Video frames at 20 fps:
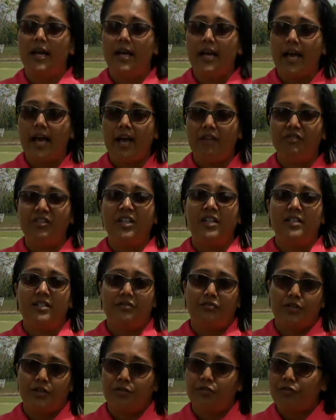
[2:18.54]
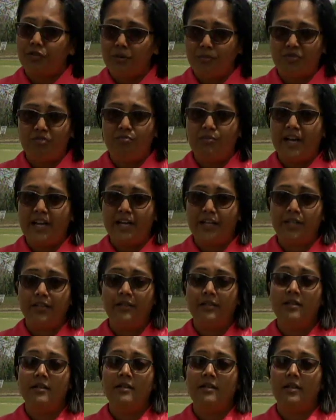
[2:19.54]
having a different frame of
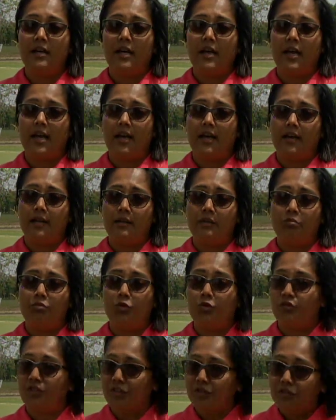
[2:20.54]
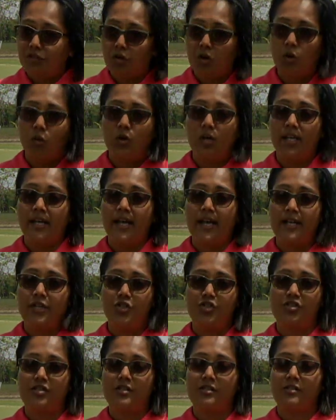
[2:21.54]
mind and moving forward, and
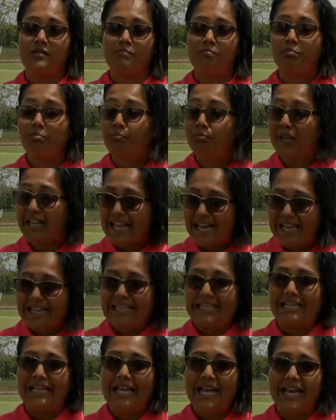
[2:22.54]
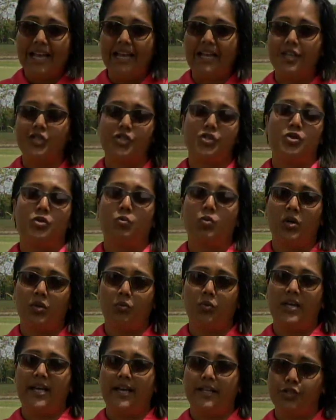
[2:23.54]
just planning ahead as to what
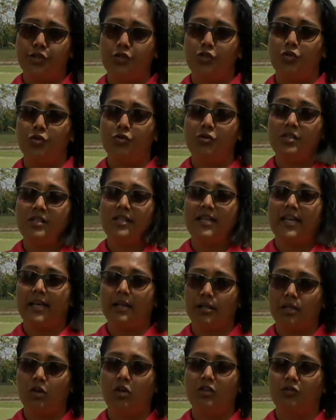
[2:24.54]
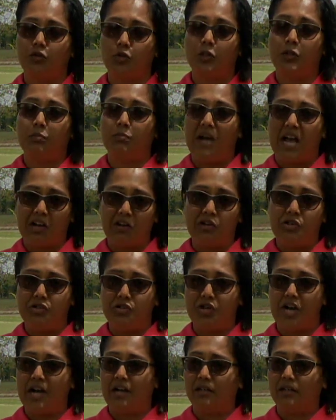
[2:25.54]
we had to do to get the golf course back on
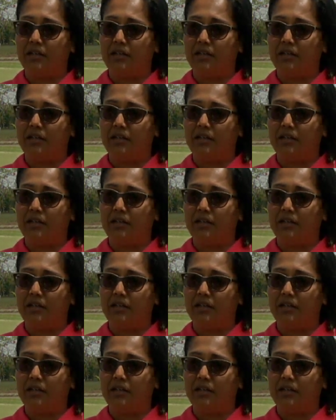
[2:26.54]
track.